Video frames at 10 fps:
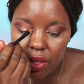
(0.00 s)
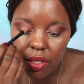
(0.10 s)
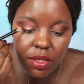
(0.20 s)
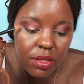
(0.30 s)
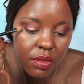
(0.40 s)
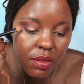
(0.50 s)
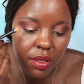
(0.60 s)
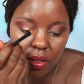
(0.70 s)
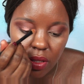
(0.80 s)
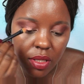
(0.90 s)
these
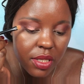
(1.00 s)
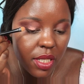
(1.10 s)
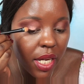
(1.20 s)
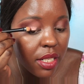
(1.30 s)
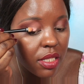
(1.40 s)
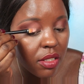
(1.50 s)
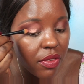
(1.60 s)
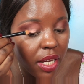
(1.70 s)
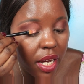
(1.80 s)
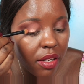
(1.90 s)
sides
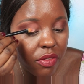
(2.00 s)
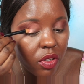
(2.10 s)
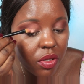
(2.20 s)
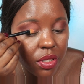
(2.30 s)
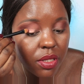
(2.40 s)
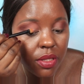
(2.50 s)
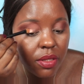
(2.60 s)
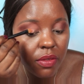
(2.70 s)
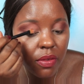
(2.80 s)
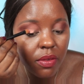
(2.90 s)
of the eye, of course.